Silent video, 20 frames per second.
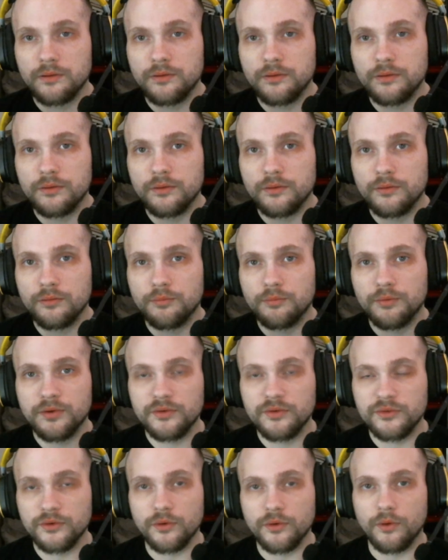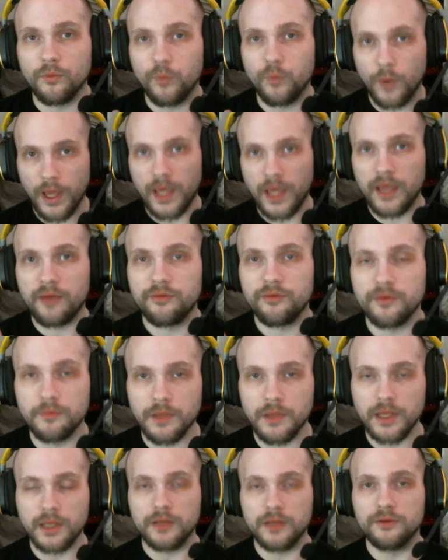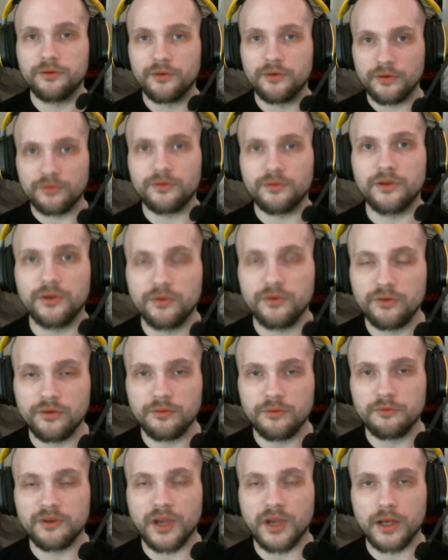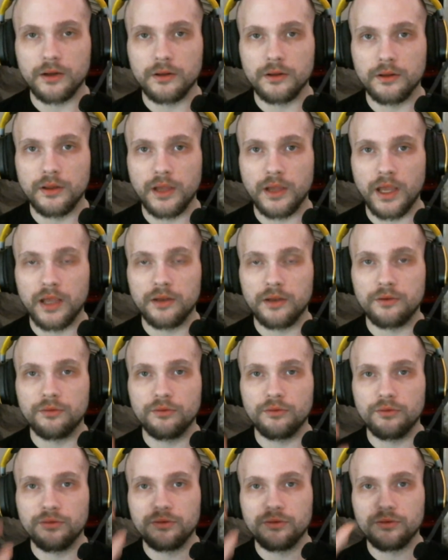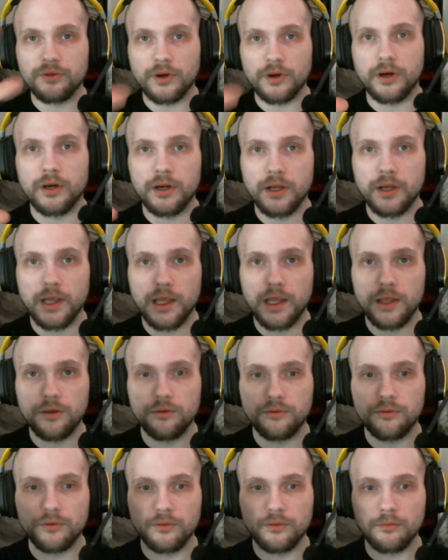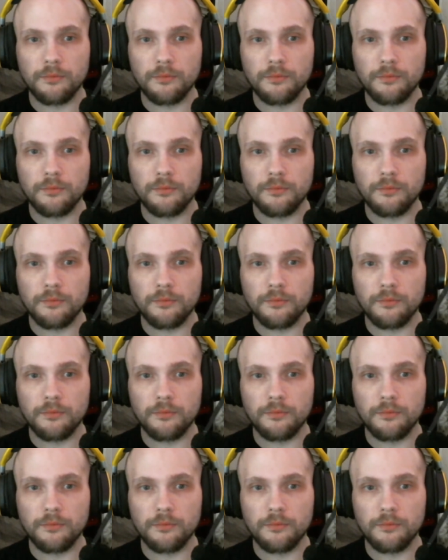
to push you away from making just a YouTube channel and to start a YouTube